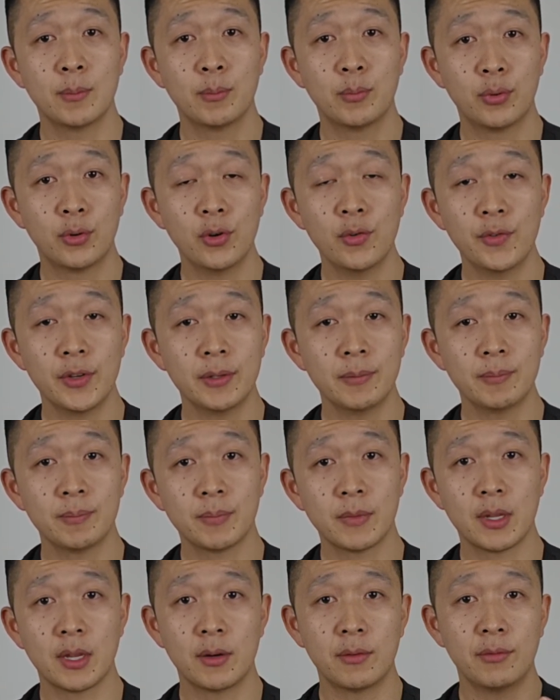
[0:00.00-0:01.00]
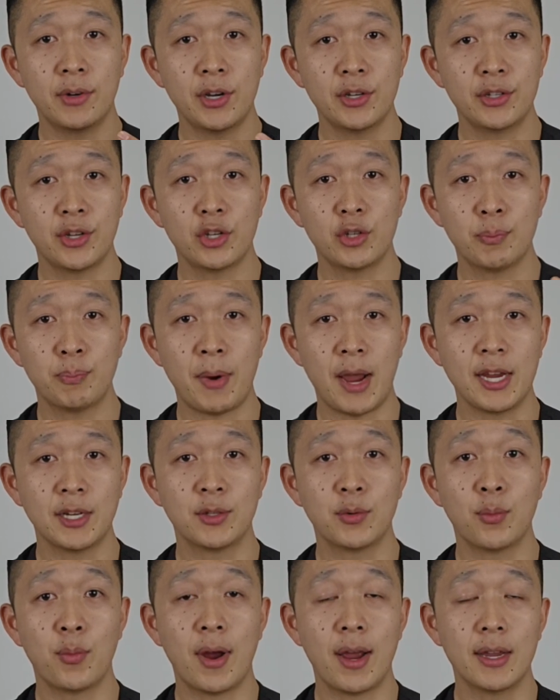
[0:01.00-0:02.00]
proven, and
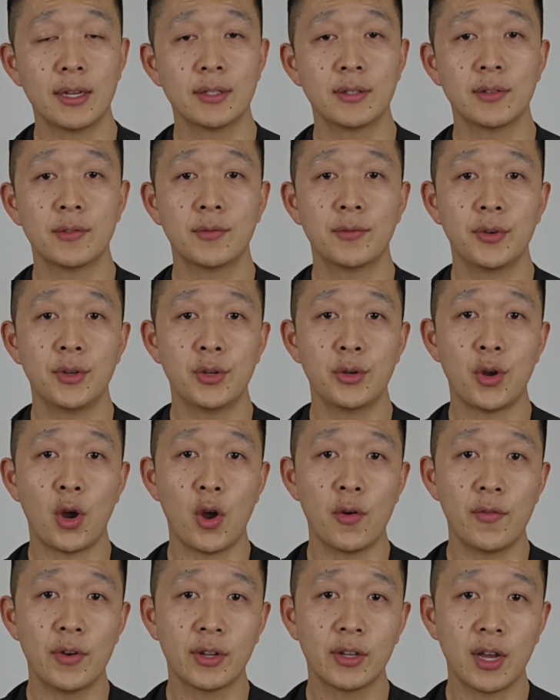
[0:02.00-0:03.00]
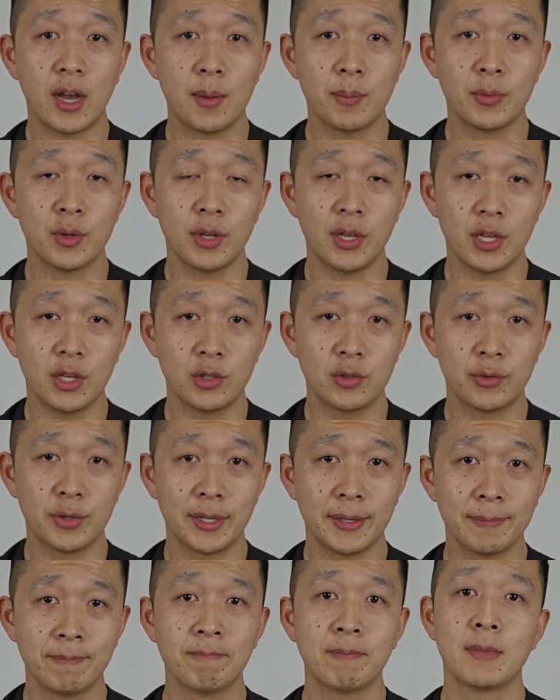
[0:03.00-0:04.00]
research-based ways for you to overcome your
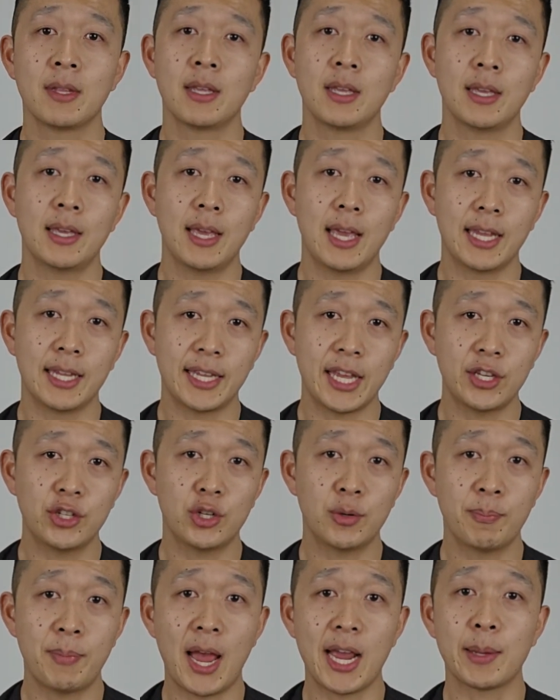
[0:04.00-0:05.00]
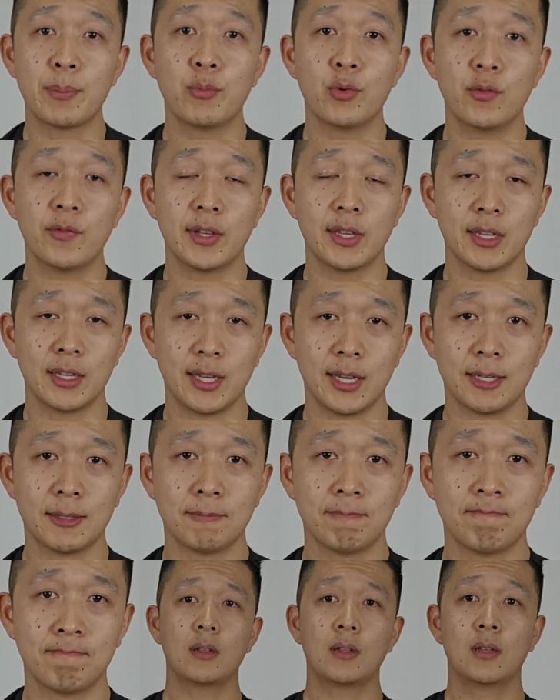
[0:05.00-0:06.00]
injury and get you back moving
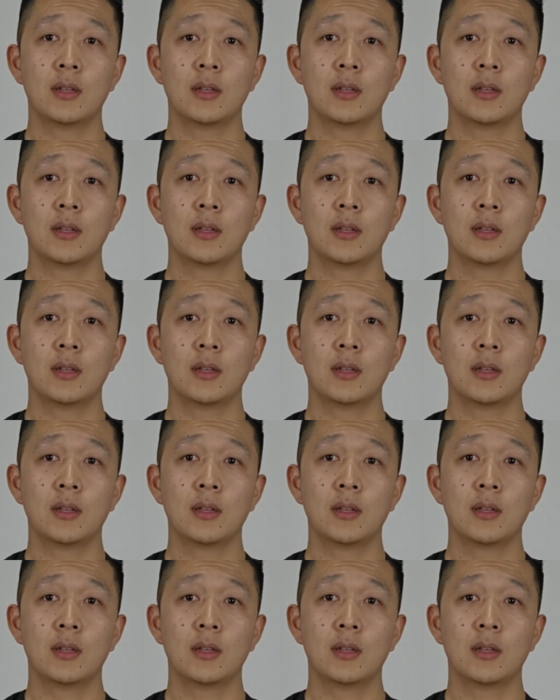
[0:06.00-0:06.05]
again.